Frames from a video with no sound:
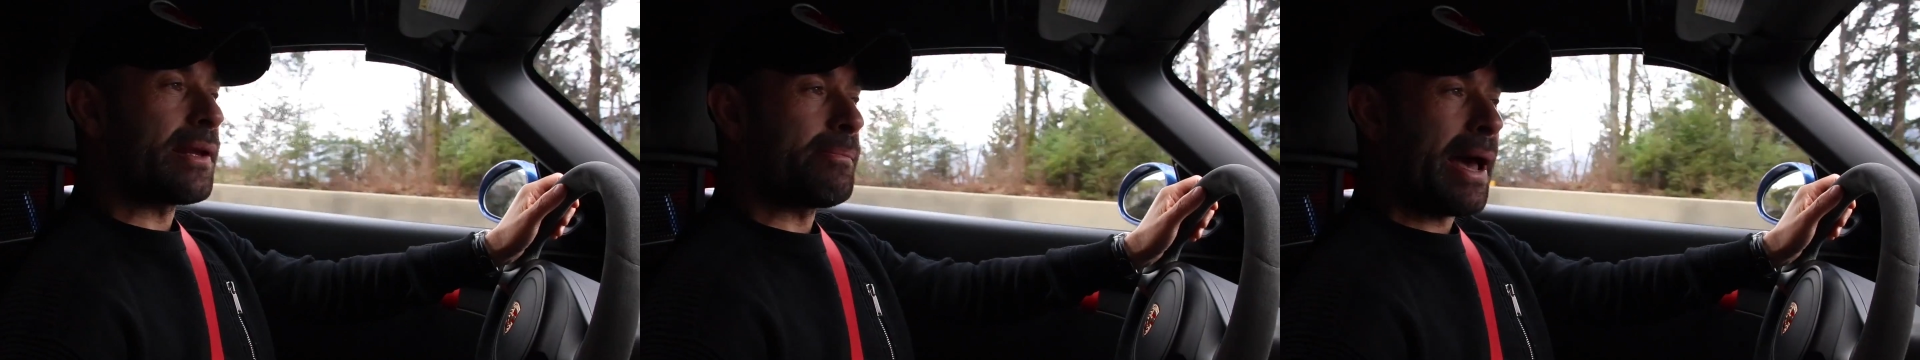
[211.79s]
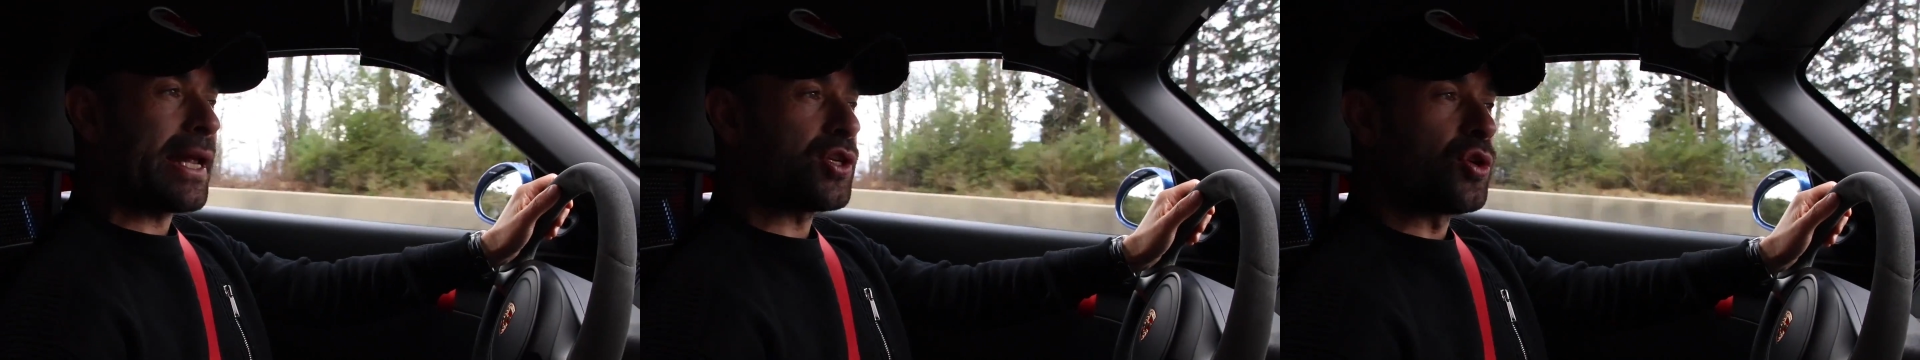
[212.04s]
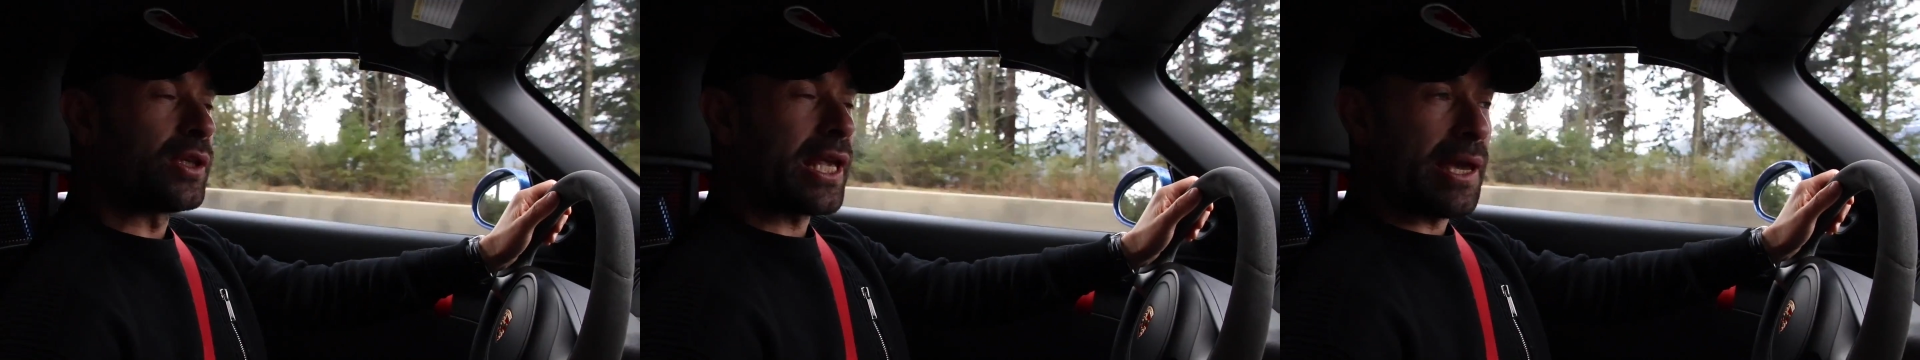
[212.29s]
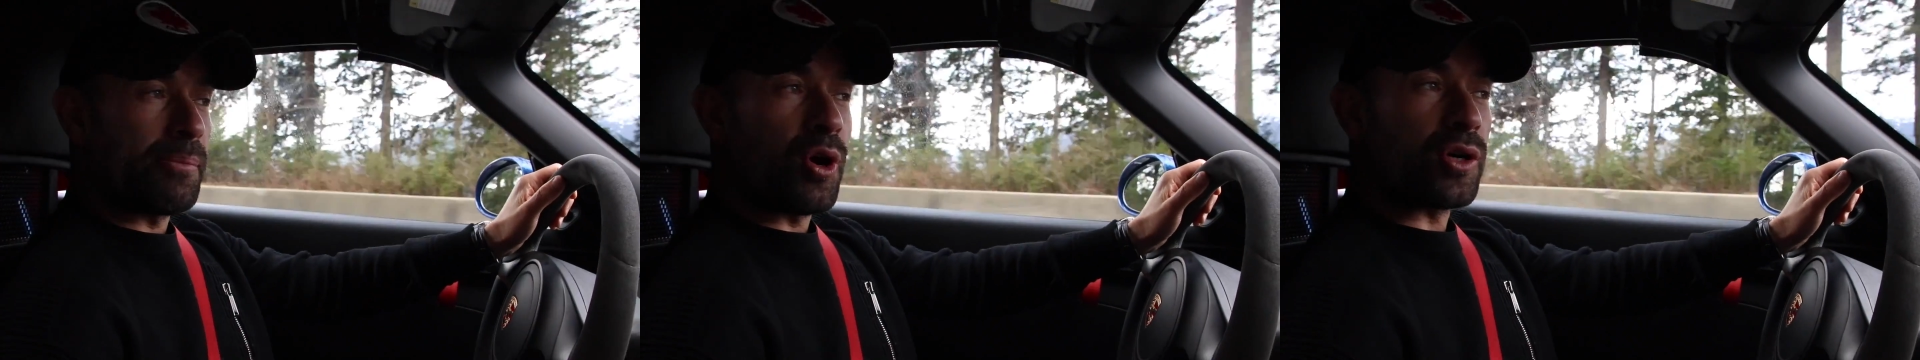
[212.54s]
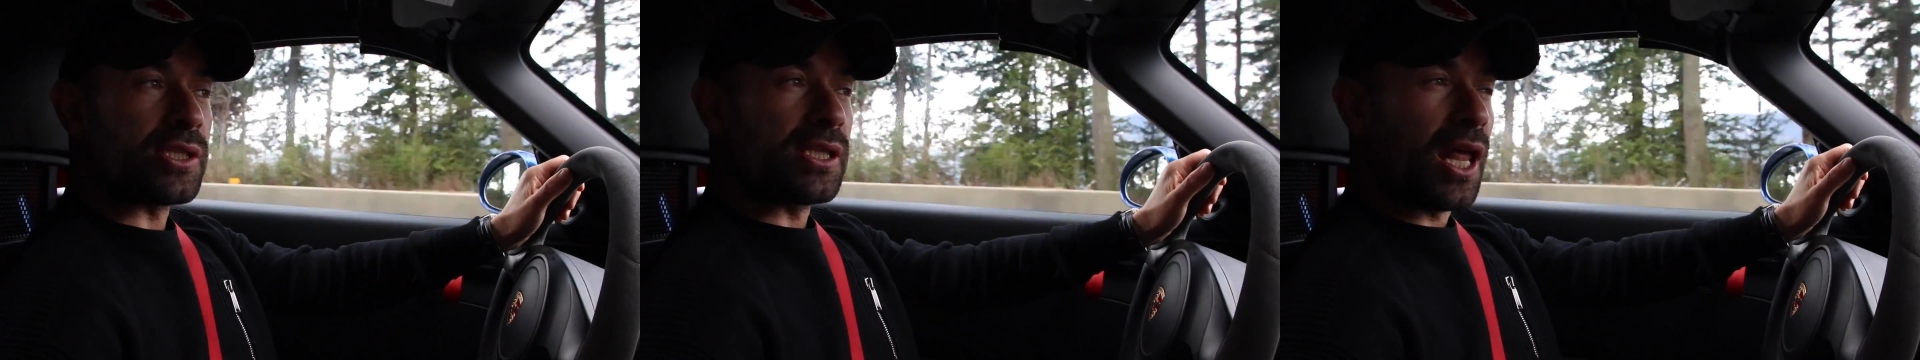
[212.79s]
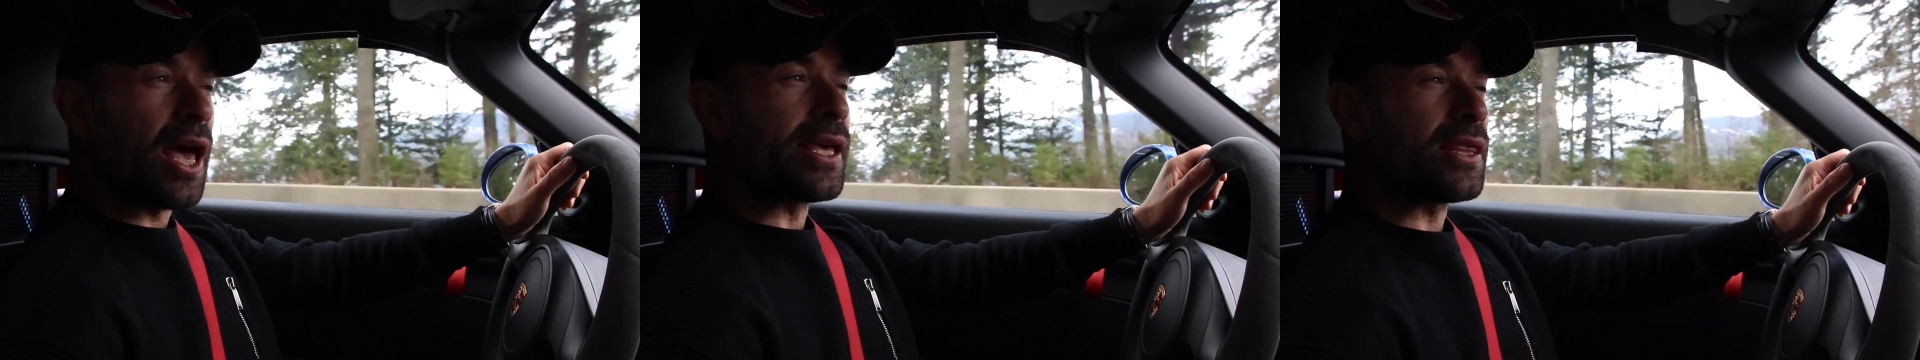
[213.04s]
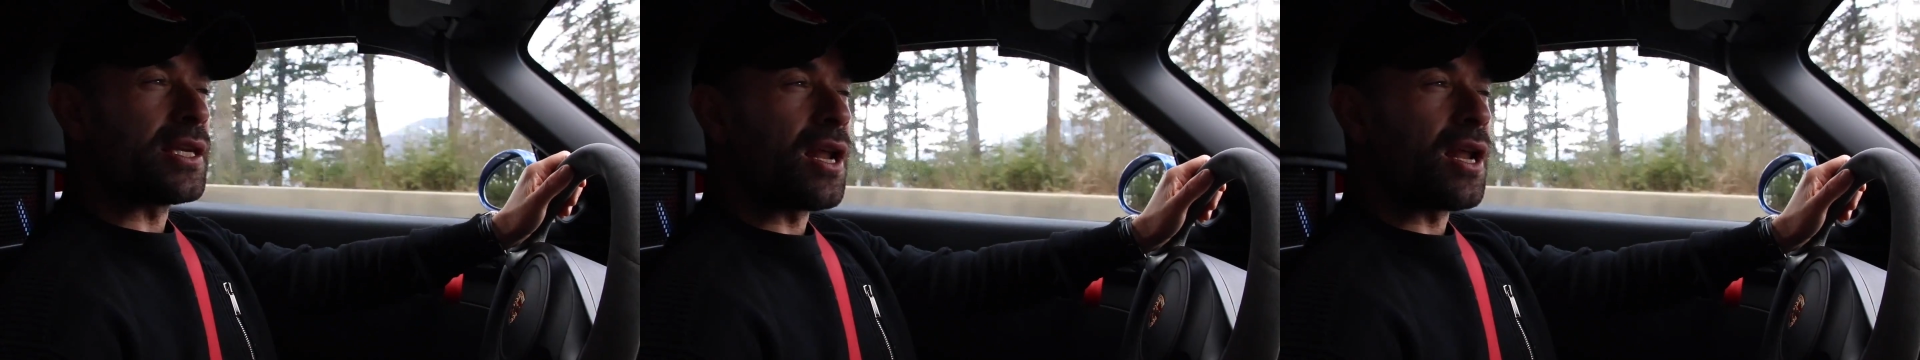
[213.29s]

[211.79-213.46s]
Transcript: a manual gearbox like the